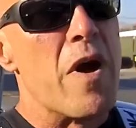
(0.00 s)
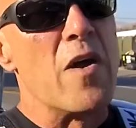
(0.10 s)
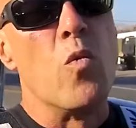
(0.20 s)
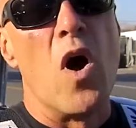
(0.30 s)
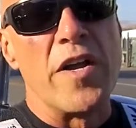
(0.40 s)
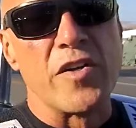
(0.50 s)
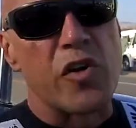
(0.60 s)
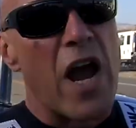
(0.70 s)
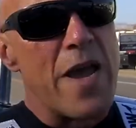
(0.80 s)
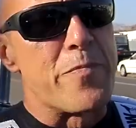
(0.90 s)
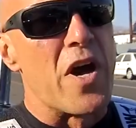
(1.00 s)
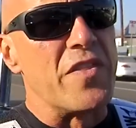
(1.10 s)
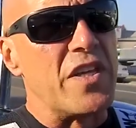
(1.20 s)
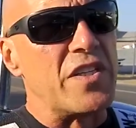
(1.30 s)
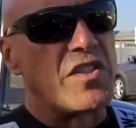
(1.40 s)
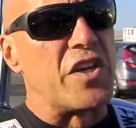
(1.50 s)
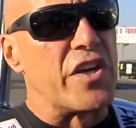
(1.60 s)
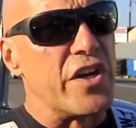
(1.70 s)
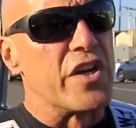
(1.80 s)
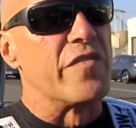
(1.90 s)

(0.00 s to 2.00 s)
My one gripe on the interior